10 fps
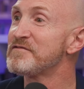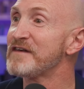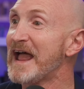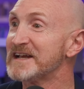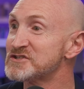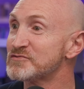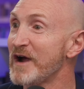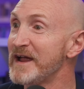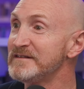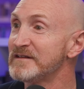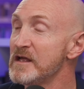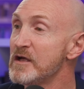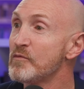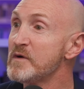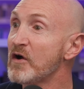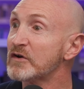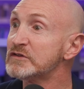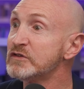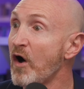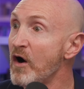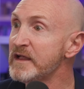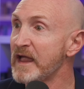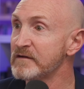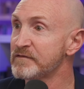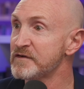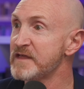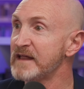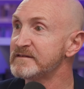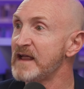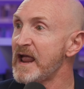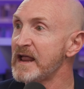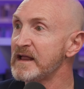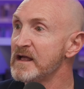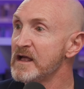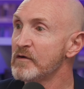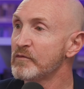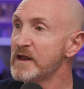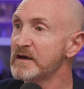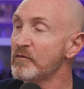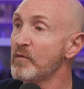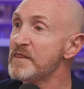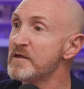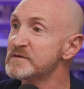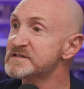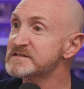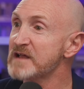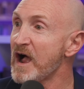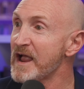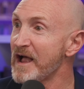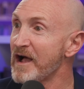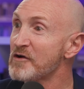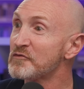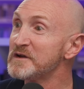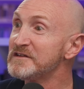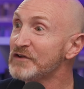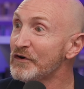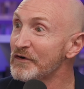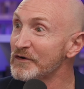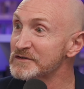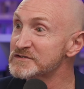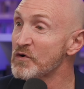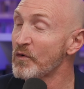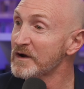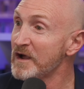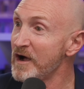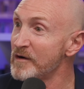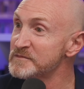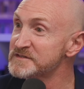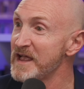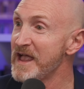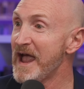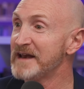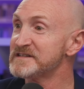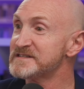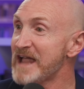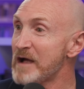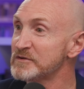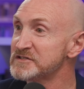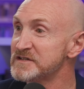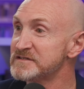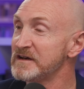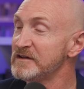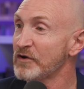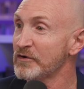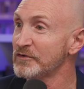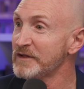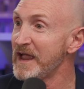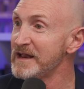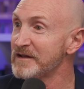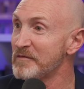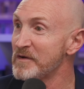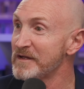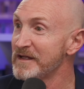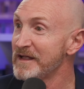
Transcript: the flesh, right? We are longing for that day when the Messiah returns or comes and establishes an eternal kingdom.